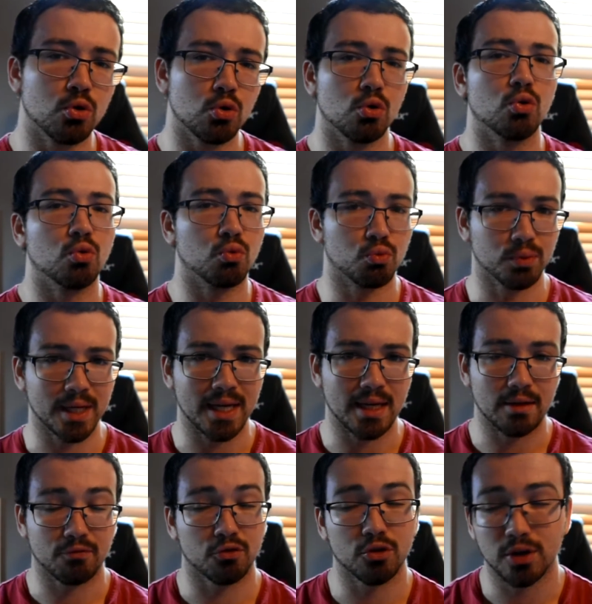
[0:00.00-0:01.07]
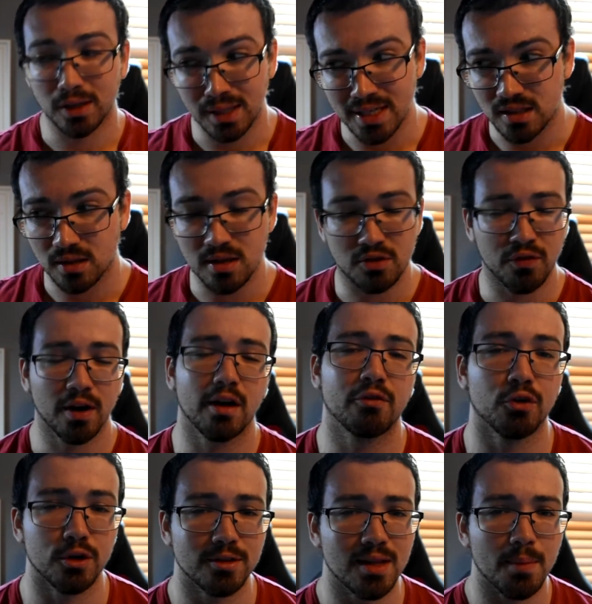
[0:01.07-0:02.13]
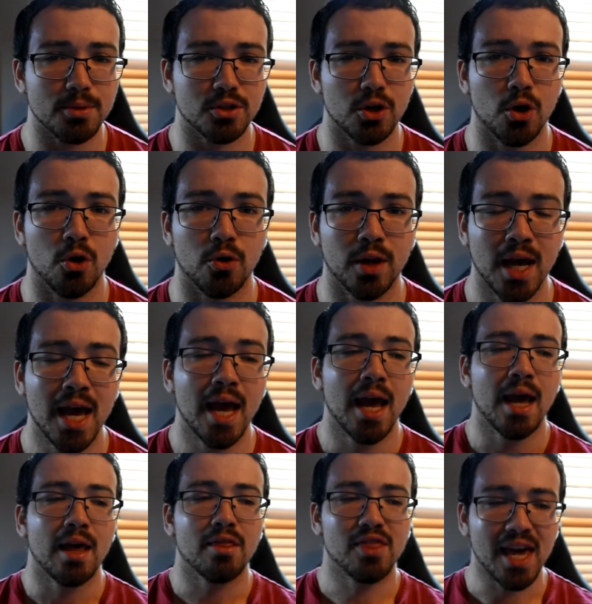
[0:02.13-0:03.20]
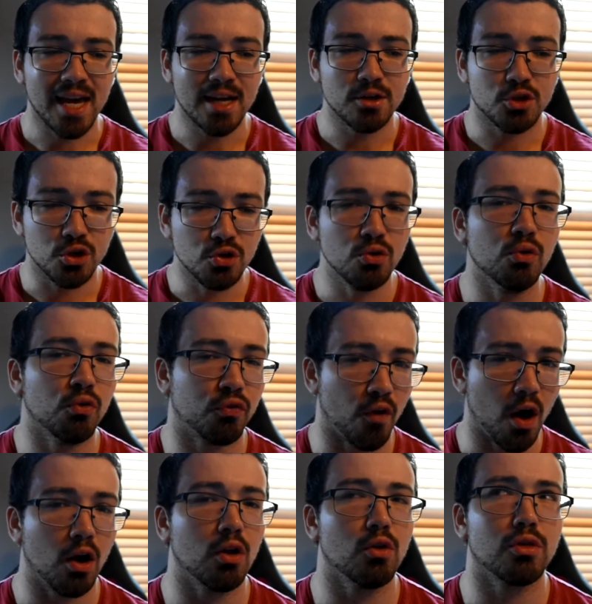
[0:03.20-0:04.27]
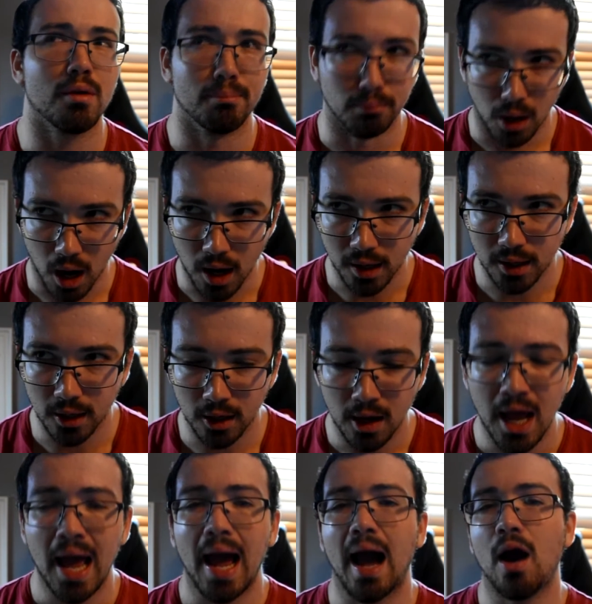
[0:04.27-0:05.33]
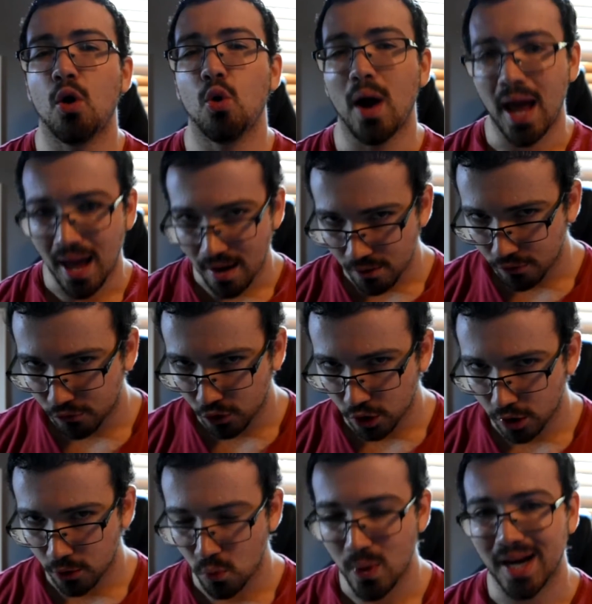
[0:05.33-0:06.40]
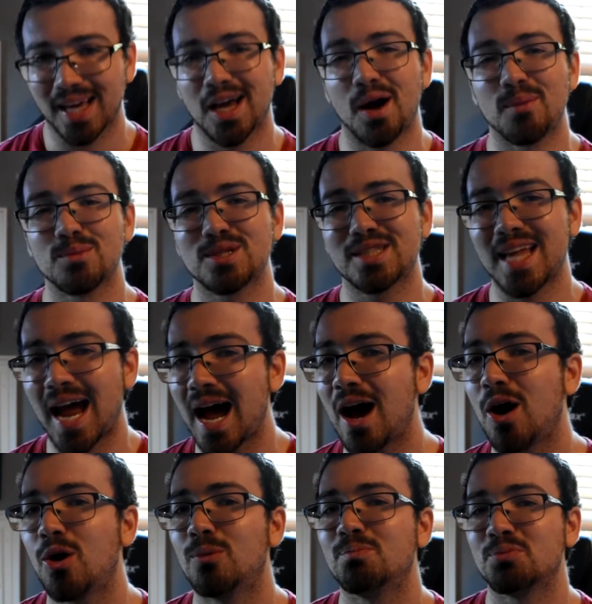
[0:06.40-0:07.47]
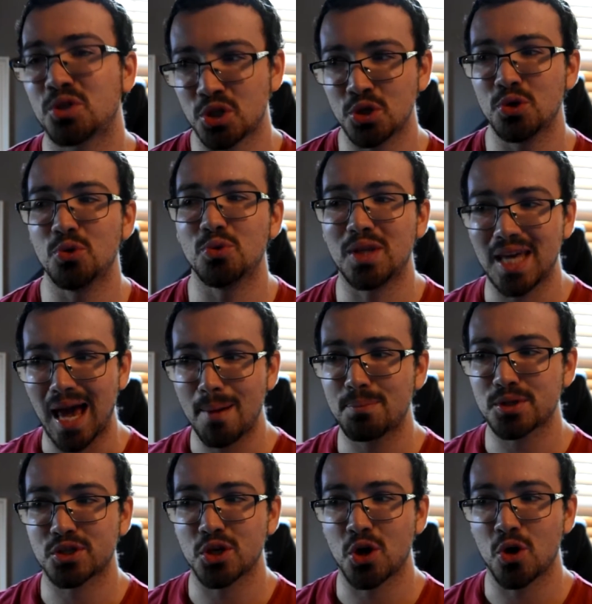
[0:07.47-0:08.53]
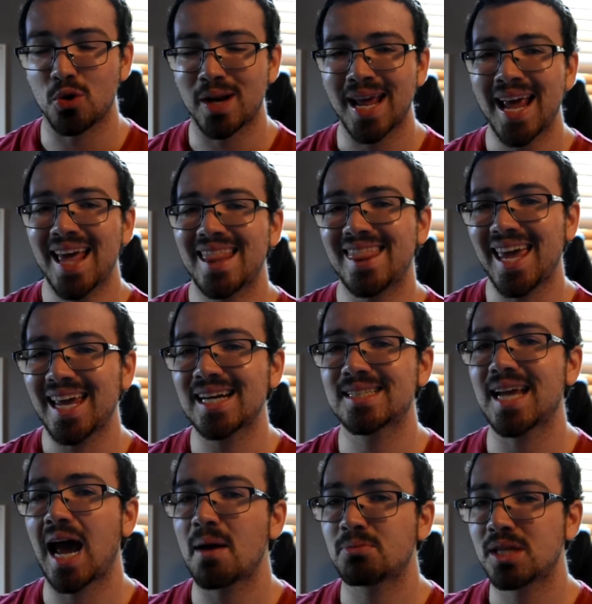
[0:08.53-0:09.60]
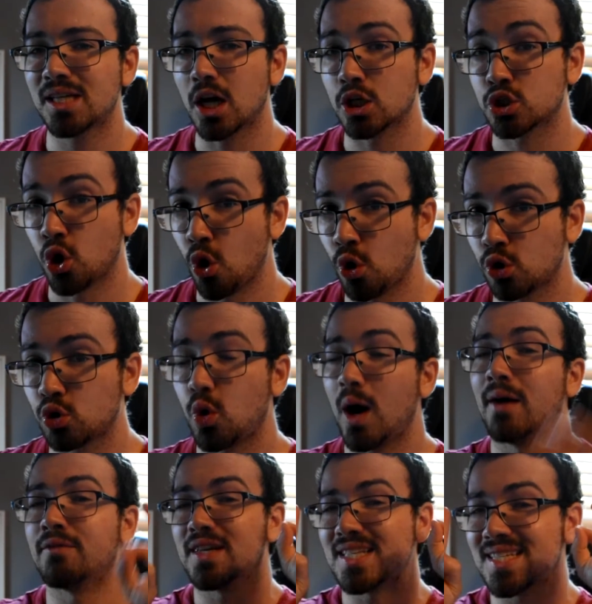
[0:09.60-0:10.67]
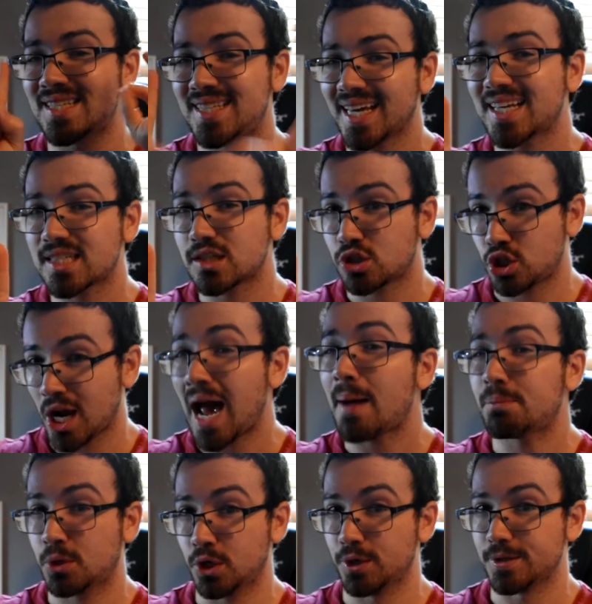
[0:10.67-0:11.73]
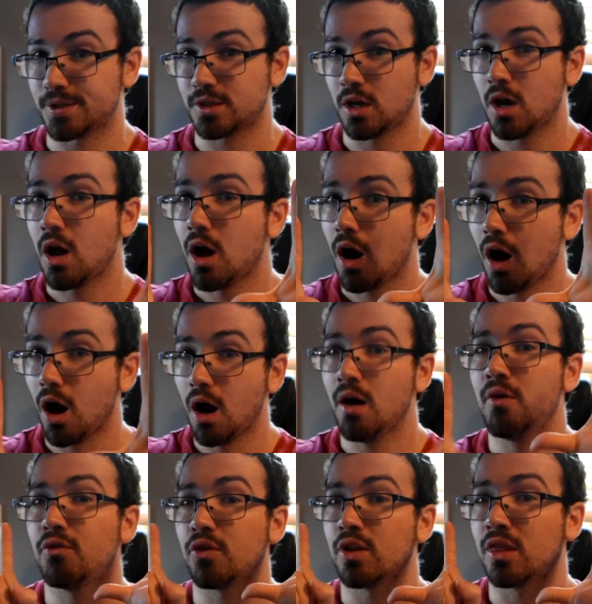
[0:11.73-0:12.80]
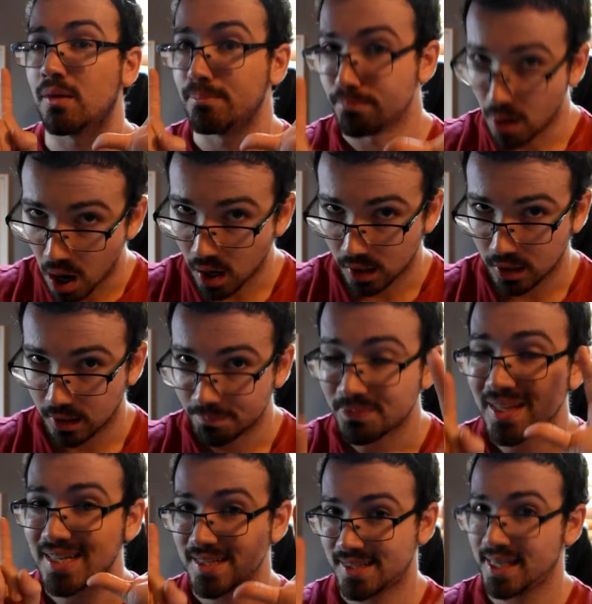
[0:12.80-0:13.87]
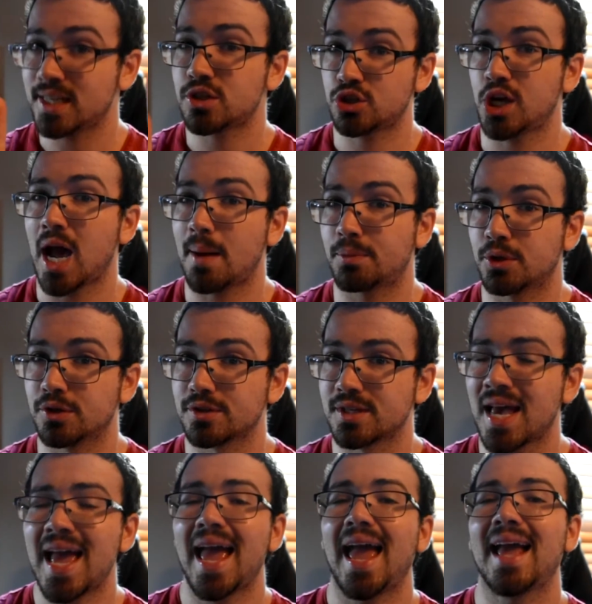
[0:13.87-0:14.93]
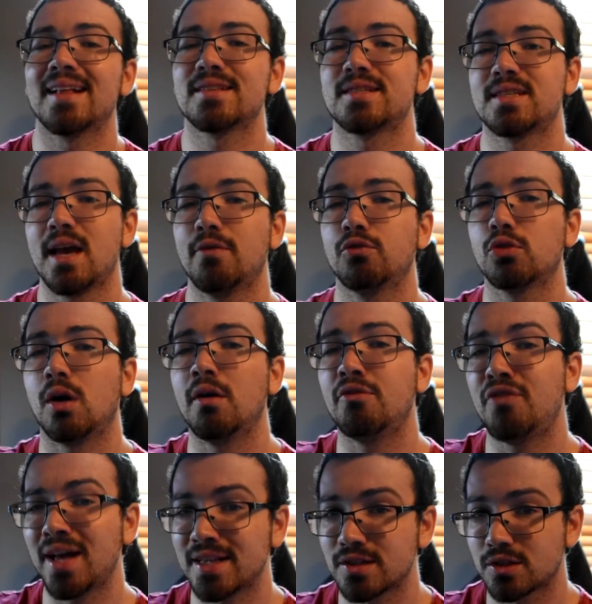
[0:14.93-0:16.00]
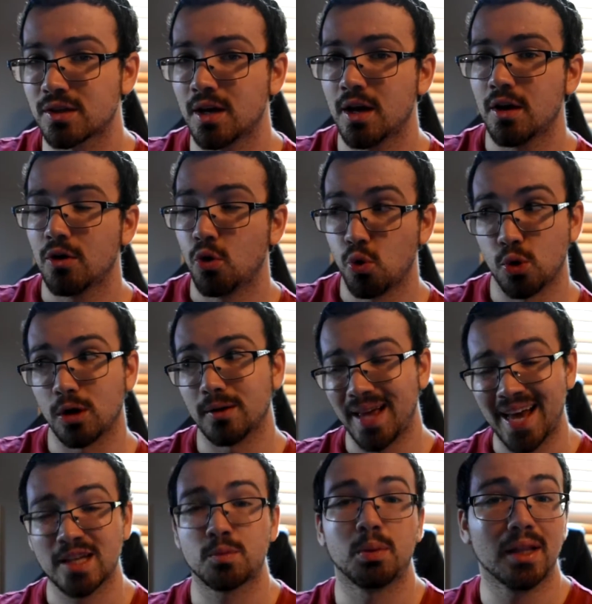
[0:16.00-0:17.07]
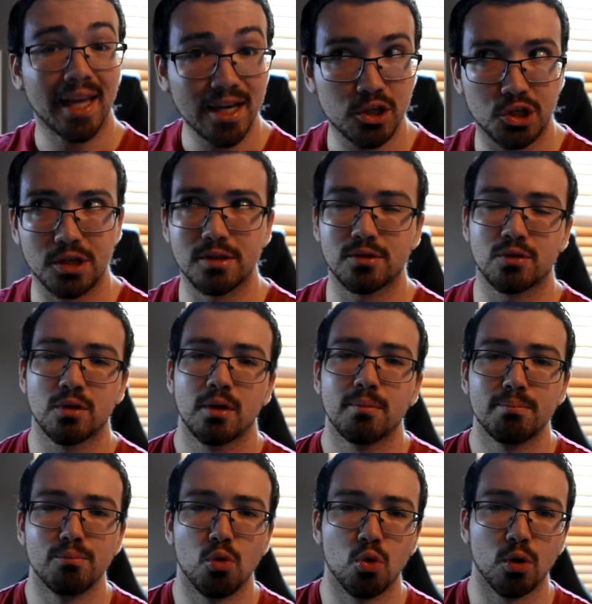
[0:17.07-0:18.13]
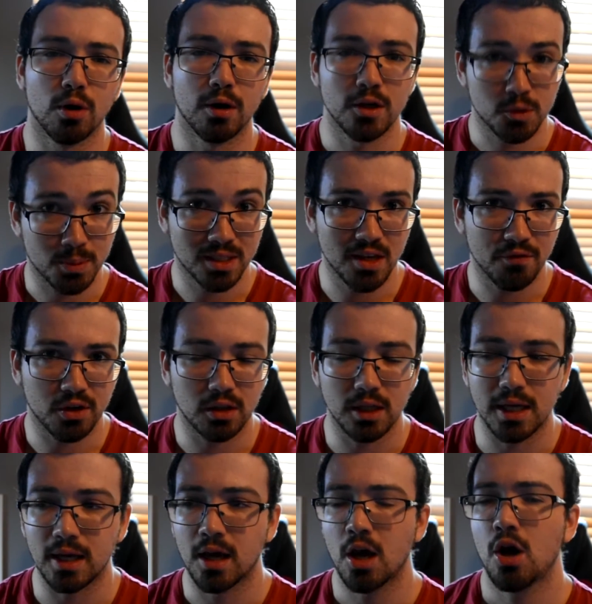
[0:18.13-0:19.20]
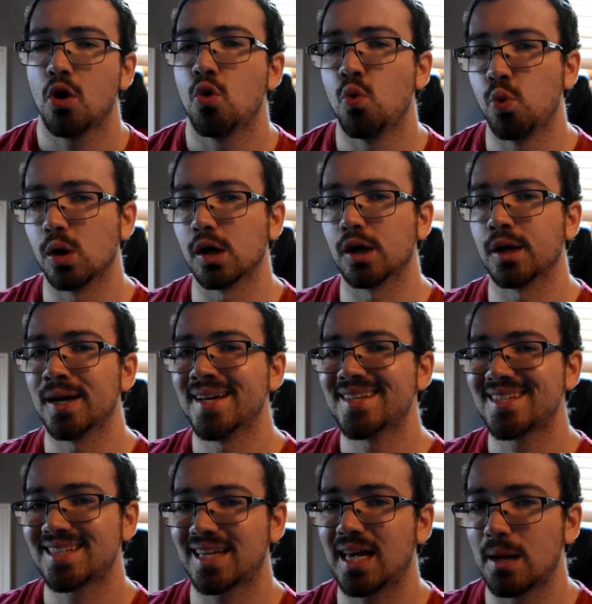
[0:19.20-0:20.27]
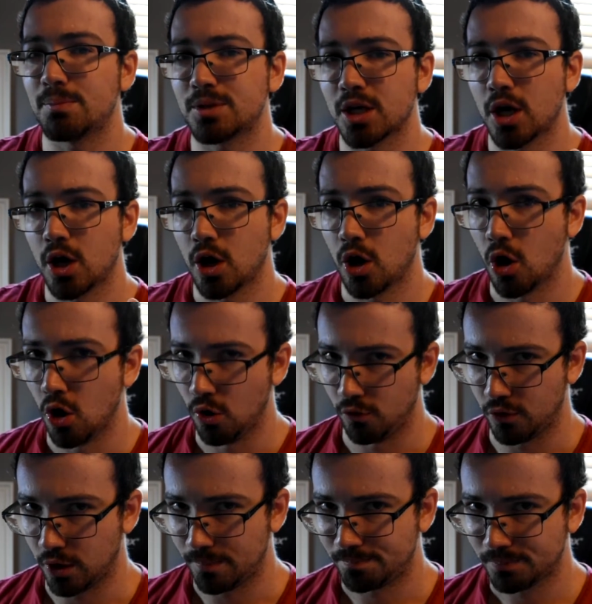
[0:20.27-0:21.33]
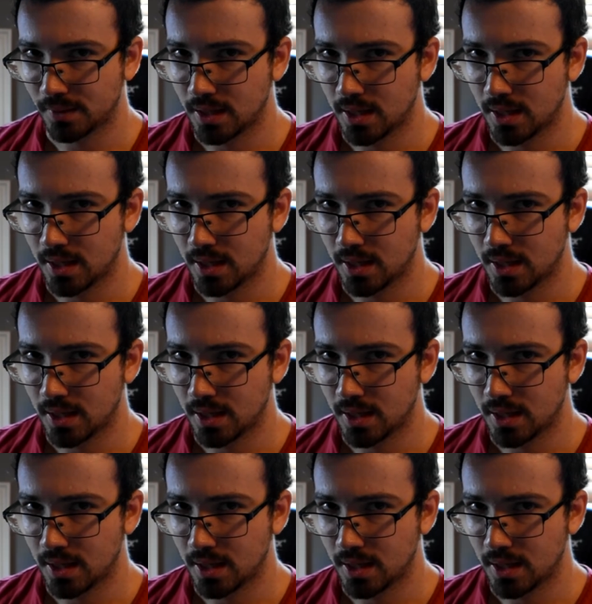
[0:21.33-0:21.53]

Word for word: Ghoul Re for at least this very first episode, they do follow the manga. However, when it comes down to the episode, they adapted a total of six chapters of the manga six chapters, and several events or explanations, more specifically, were skipped over.